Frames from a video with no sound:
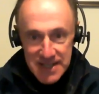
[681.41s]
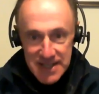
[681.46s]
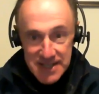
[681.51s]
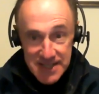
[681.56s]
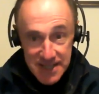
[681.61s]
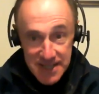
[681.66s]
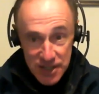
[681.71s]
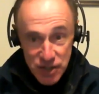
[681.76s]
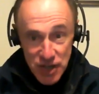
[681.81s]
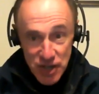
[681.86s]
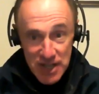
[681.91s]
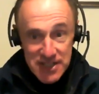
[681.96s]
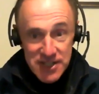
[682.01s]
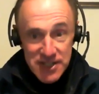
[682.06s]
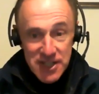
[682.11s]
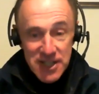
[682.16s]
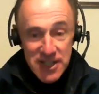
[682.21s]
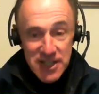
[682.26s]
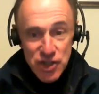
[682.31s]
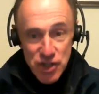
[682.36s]

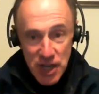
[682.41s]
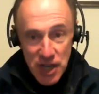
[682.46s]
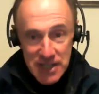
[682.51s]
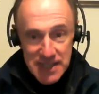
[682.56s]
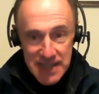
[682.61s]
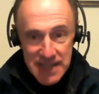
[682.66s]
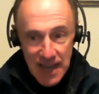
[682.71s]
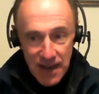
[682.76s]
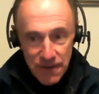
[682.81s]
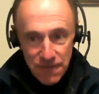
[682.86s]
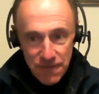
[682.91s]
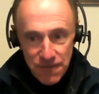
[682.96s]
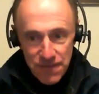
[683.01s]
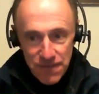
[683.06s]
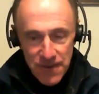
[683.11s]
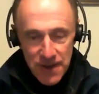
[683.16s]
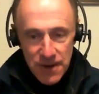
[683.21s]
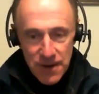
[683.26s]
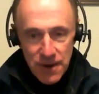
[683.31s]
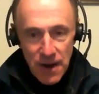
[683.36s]
suggested just how
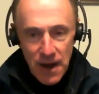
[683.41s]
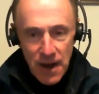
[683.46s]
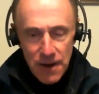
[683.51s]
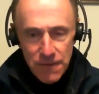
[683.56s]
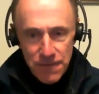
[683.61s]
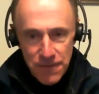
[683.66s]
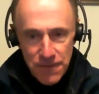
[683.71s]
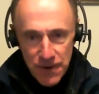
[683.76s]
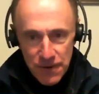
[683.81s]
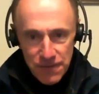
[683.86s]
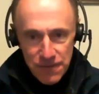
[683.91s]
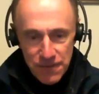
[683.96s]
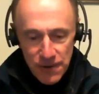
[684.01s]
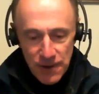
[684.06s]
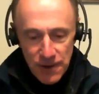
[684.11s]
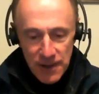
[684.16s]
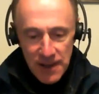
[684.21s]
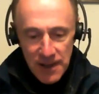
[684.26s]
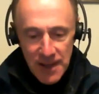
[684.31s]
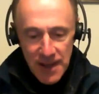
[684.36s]

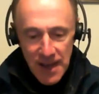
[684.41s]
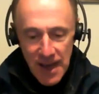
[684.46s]
fearful